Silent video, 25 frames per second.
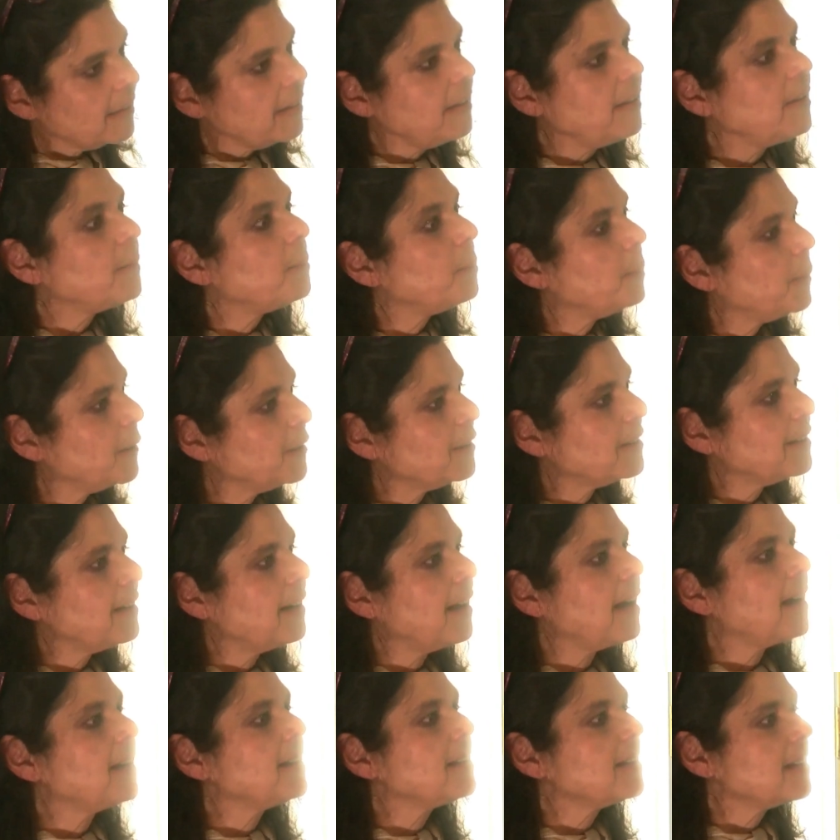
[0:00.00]
build
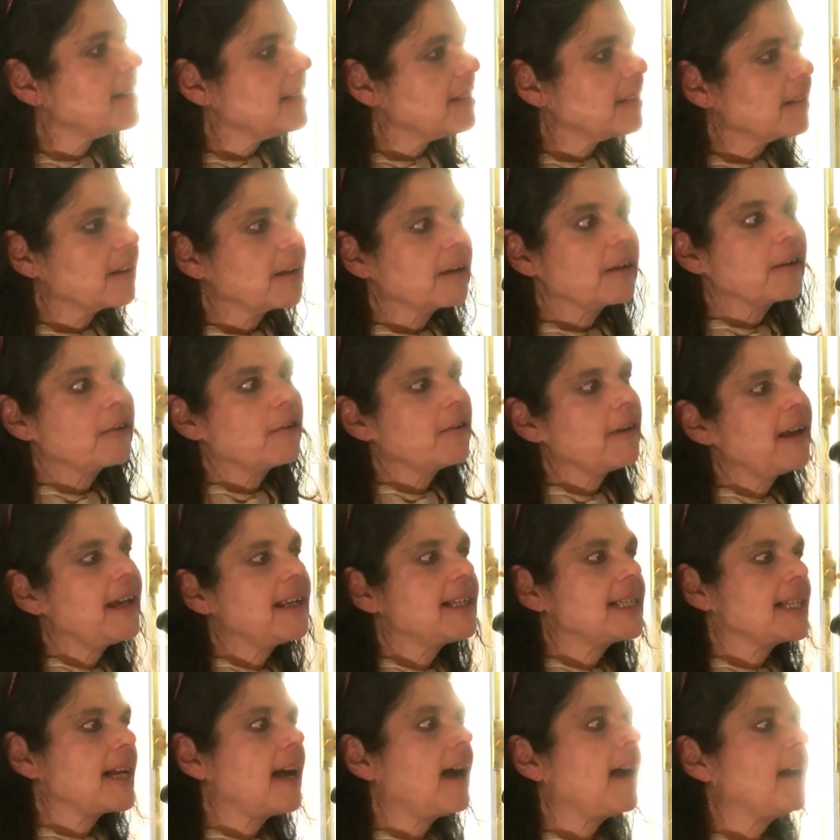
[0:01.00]
alliances,
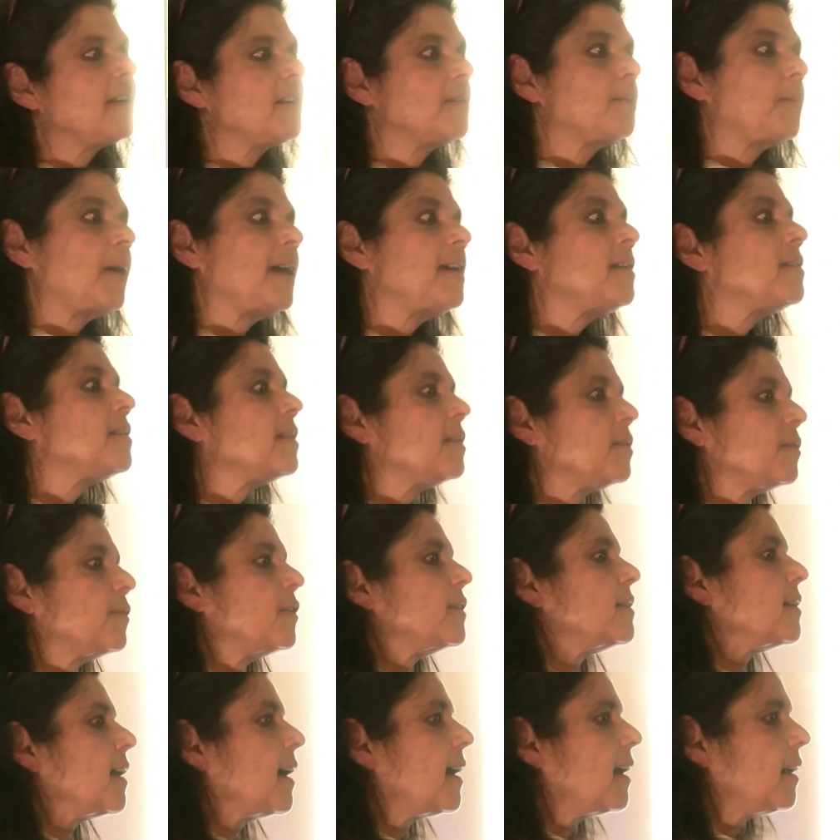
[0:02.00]
create spaces
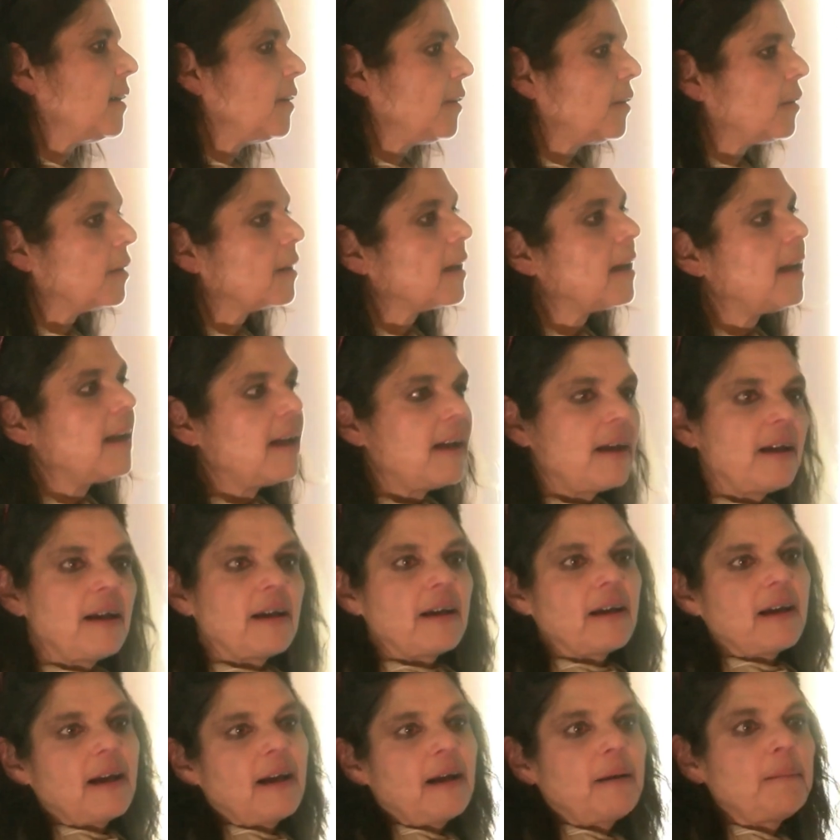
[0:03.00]
for dialogue
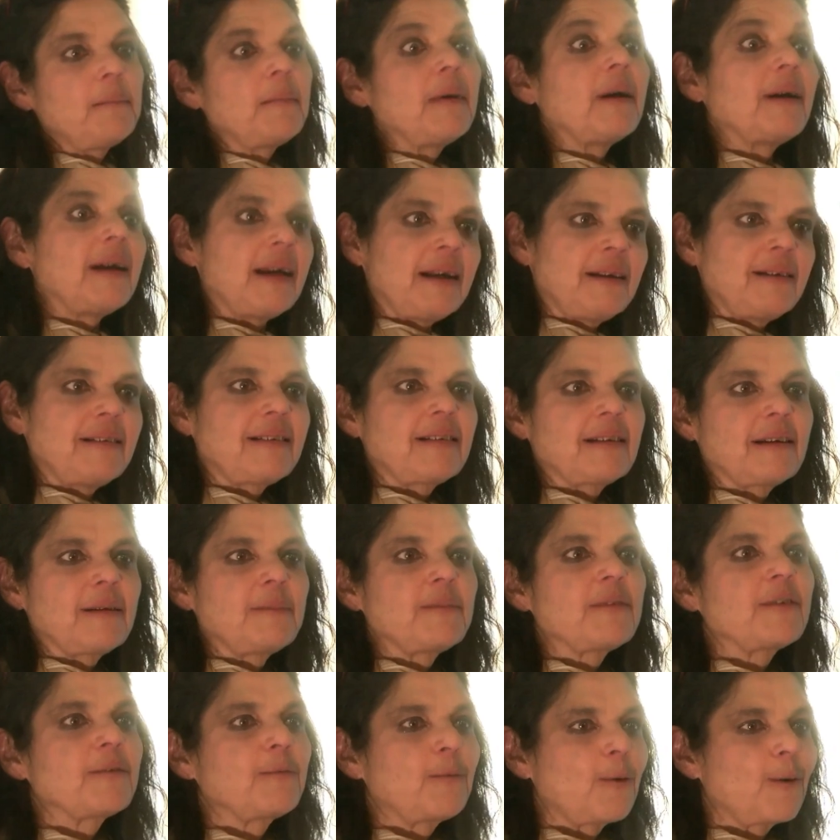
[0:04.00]
in
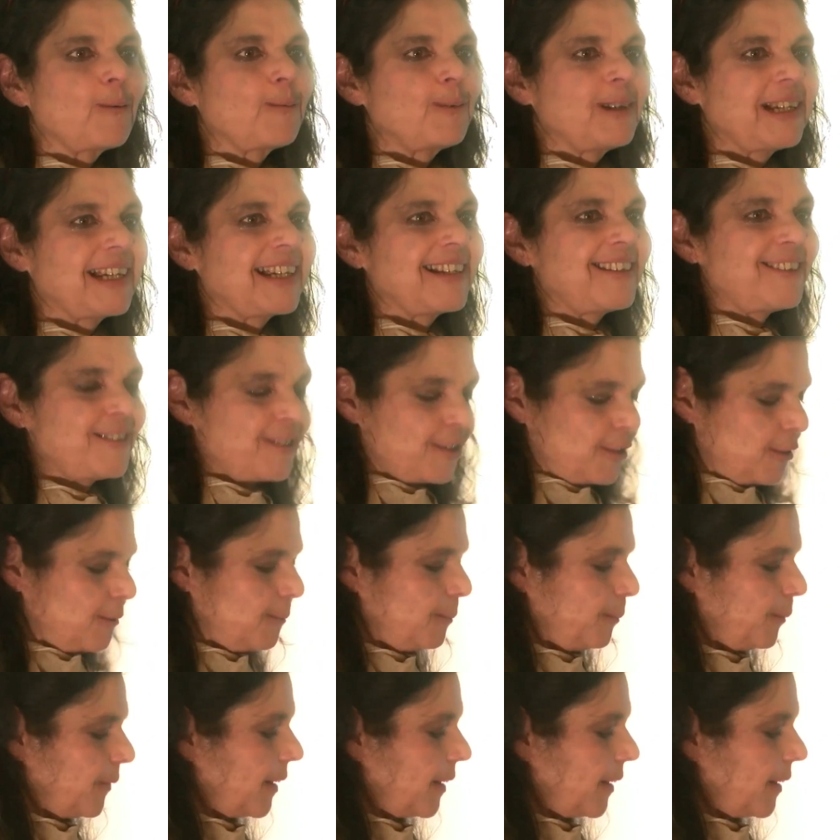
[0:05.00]
terms of what we can do.